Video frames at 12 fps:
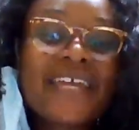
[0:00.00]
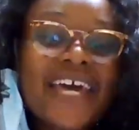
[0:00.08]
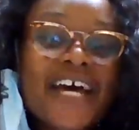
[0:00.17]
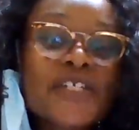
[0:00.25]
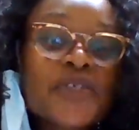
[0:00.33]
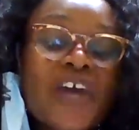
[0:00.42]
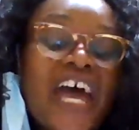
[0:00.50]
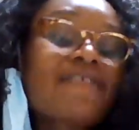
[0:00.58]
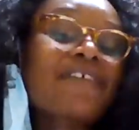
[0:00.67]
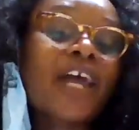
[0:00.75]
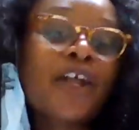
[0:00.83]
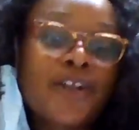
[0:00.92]
because you
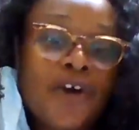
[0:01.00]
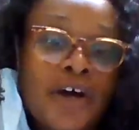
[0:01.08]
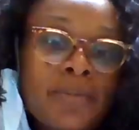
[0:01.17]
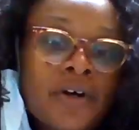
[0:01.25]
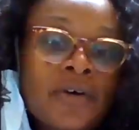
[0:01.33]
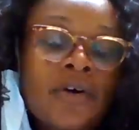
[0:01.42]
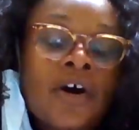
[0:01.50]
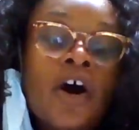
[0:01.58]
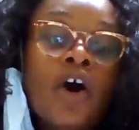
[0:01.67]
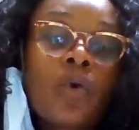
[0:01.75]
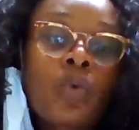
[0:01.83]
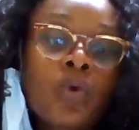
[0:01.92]
have a global,
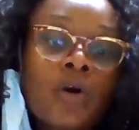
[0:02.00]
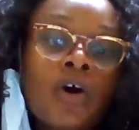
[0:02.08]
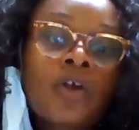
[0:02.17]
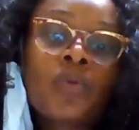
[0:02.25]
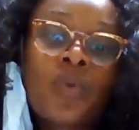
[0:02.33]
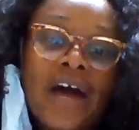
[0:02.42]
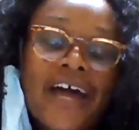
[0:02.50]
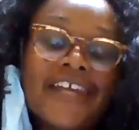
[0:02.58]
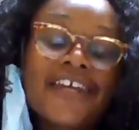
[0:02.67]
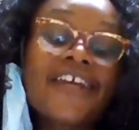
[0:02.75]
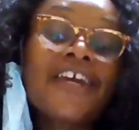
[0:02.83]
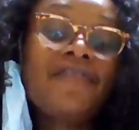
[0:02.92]

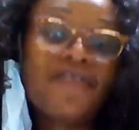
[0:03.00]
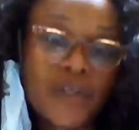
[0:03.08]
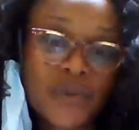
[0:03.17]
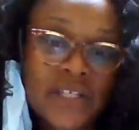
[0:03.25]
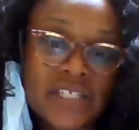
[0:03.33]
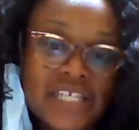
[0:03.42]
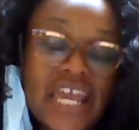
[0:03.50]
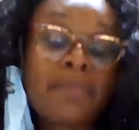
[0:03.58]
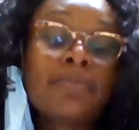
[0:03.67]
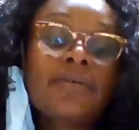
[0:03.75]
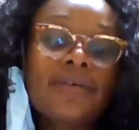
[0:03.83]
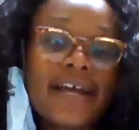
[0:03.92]
worldwide influence
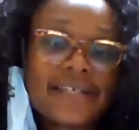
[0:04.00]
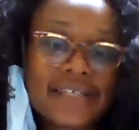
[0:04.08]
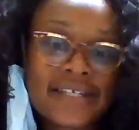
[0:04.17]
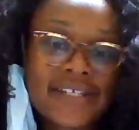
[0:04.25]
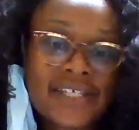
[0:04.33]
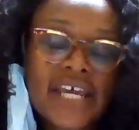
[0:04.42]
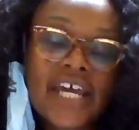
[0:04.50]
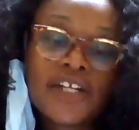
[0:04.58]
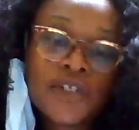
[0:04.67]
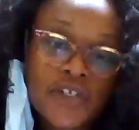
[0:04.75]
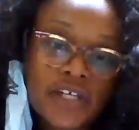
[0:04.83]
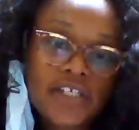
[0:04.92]
and presence
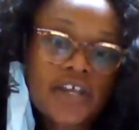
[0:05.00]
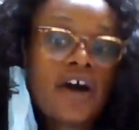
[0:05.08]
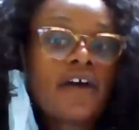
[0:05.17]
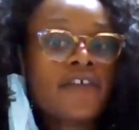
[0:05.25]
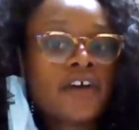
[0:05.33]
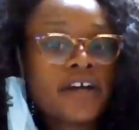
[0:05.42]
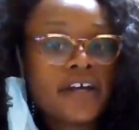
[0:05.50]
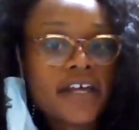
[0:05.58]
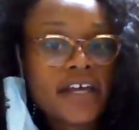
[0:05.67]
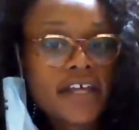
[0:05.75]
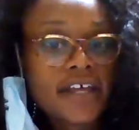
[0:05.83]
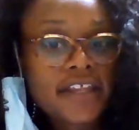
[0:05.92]
just over
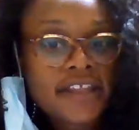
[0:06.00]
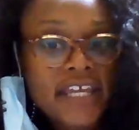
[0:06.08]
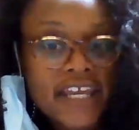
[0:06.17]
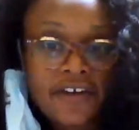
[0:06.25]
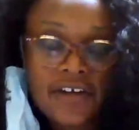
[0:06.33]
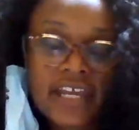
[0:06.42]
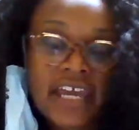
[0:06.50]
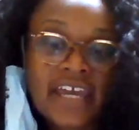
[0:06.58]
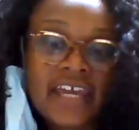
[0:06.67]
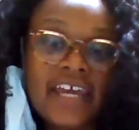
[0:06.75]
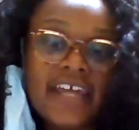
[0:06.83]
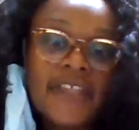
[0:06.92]
the internet
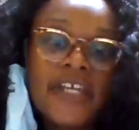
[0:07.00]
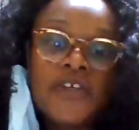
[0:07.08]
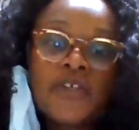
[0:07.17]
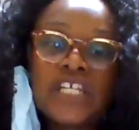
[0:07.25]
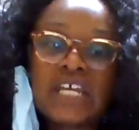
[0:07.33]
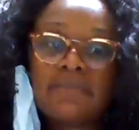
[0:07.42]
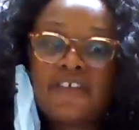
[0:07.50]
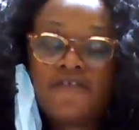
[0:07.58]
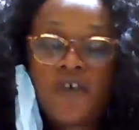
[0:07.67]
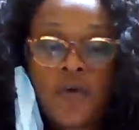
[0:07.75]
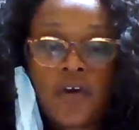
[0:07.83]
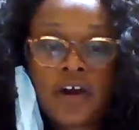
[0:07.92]
than you did
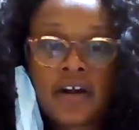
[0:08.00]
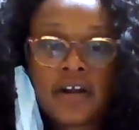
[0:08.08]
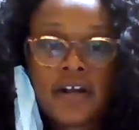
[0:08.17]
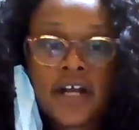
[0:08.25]
before